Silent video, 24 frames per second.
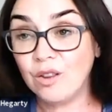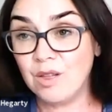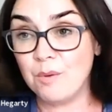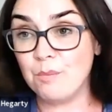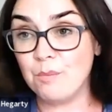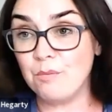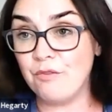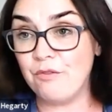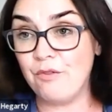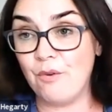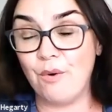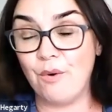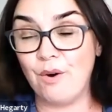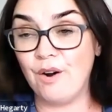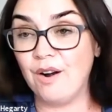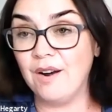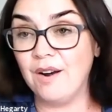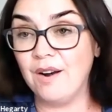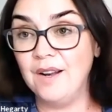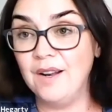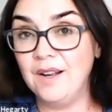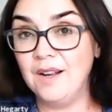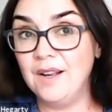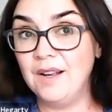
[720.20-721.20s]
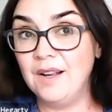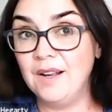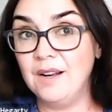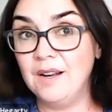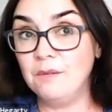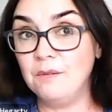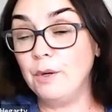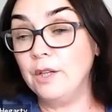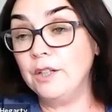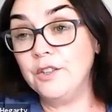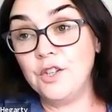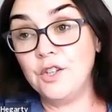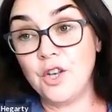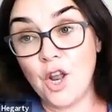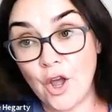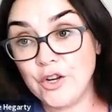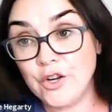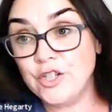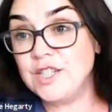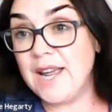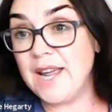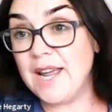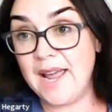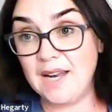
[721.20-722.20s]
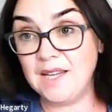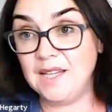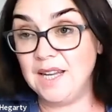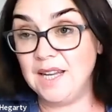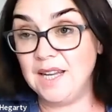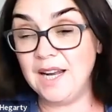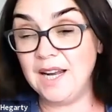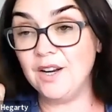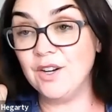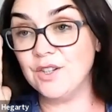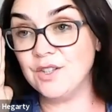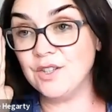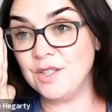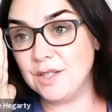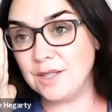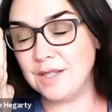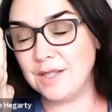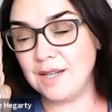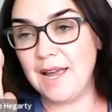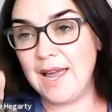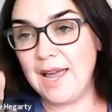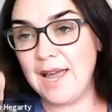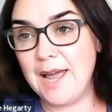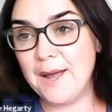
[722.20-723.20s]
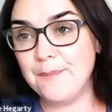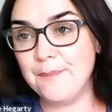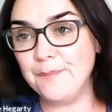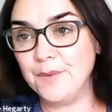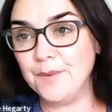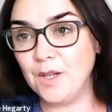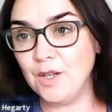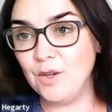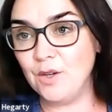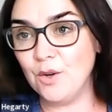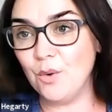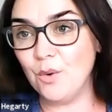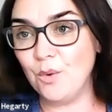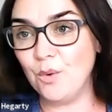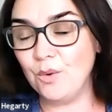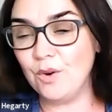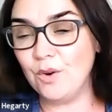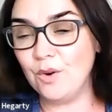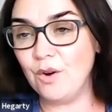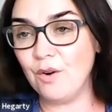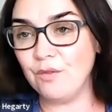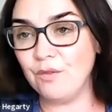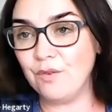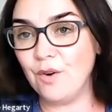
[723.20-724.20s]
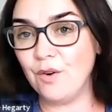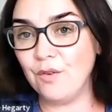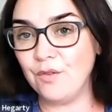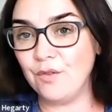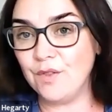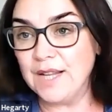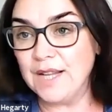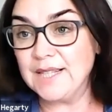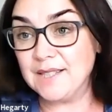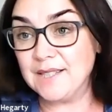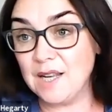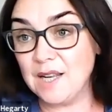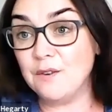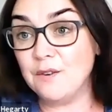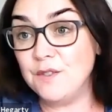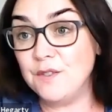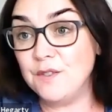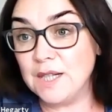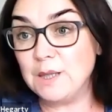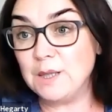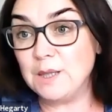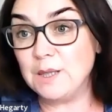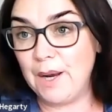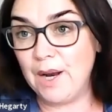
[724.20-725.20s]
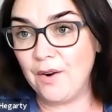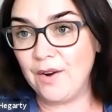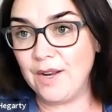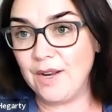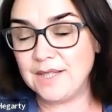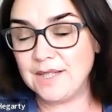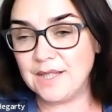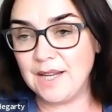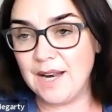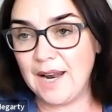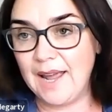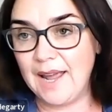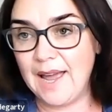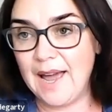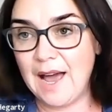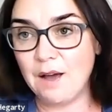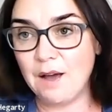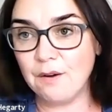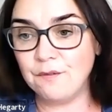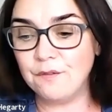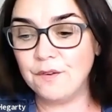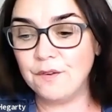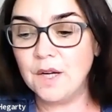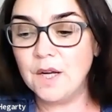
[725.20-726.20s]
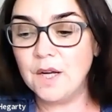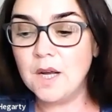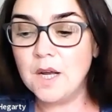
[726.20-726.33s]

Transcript: them for, well, now 10 years, you know, of this lived experience that I have.